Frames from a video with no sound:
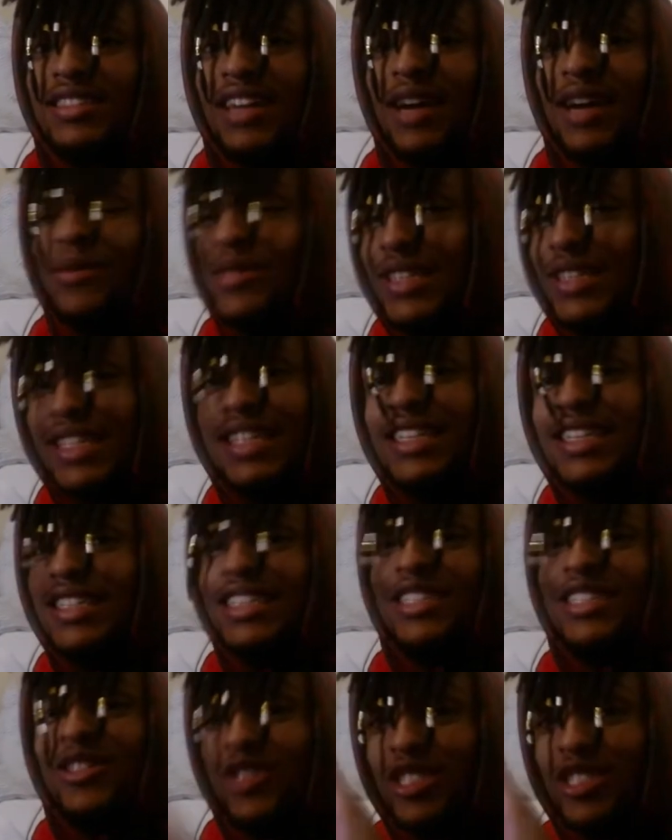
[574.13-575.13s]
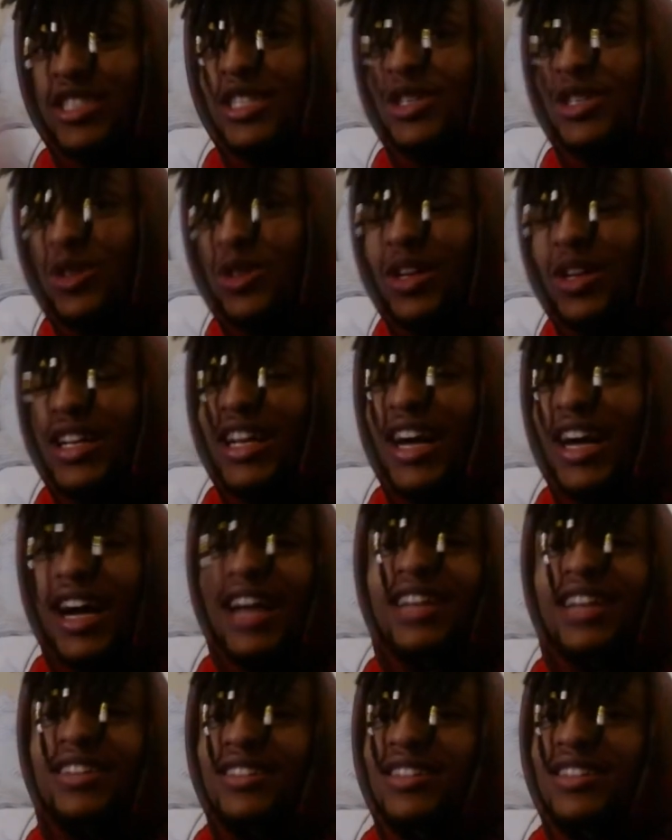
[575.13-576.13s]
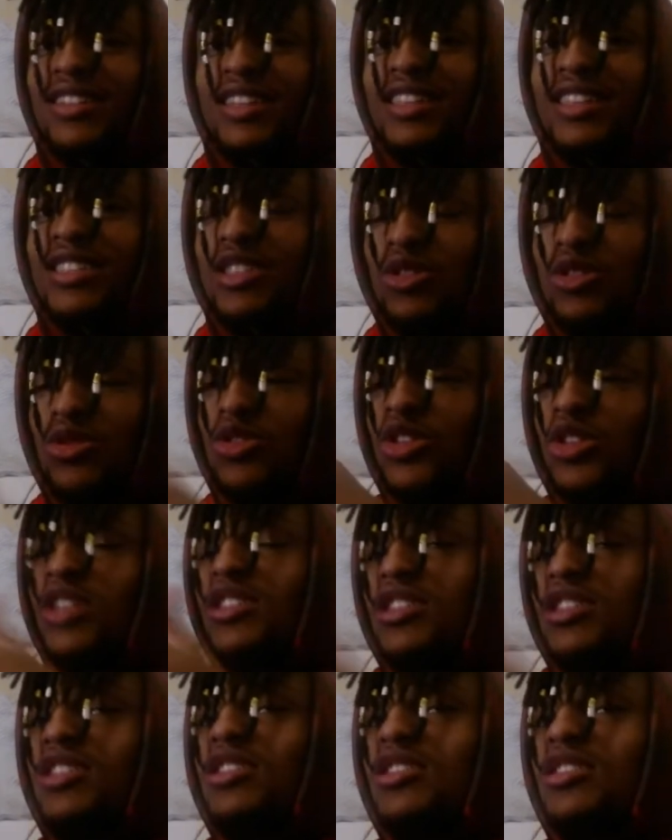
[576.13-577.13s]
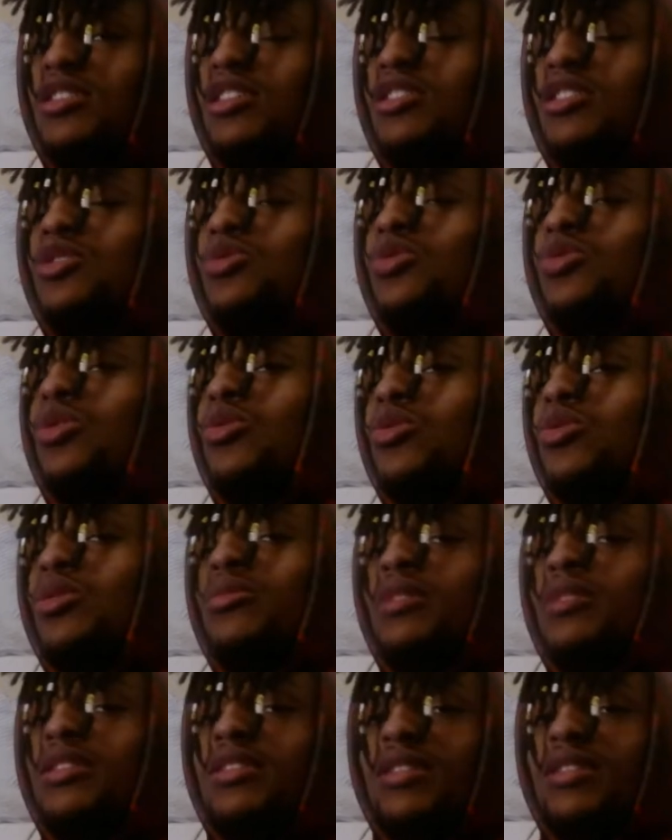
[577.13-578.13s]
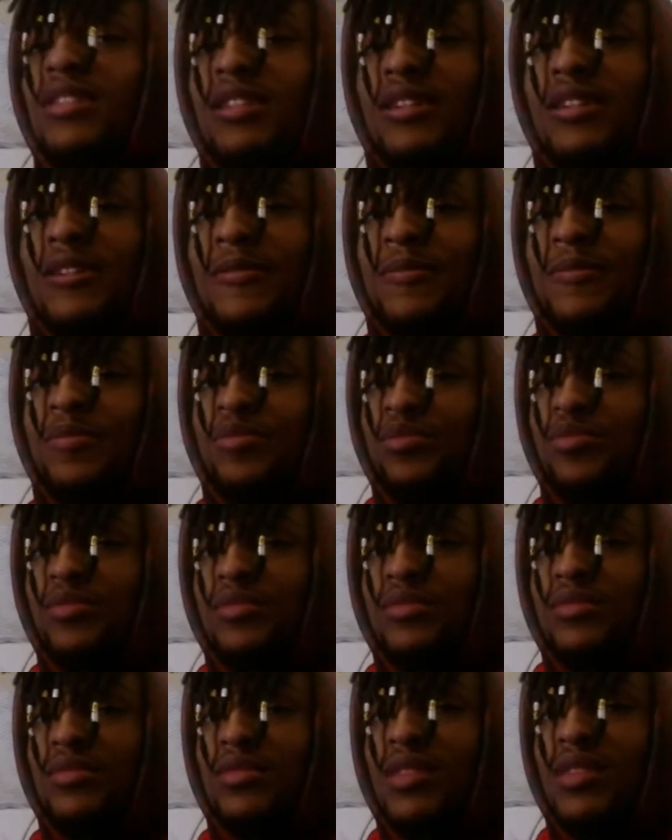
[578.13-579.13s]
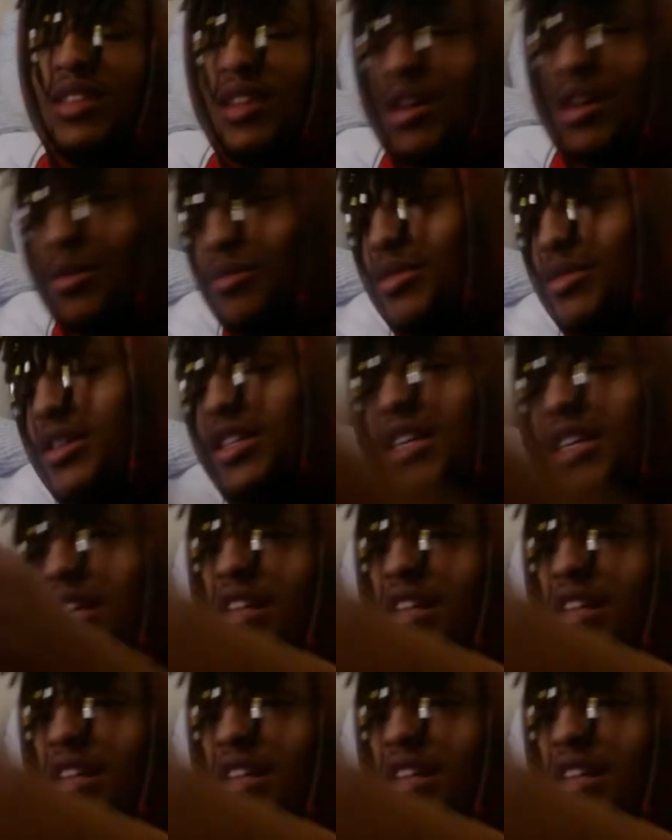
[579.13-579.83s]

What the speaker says: I'm good. You're still a guy nonetheless. You transitioned into a woman. But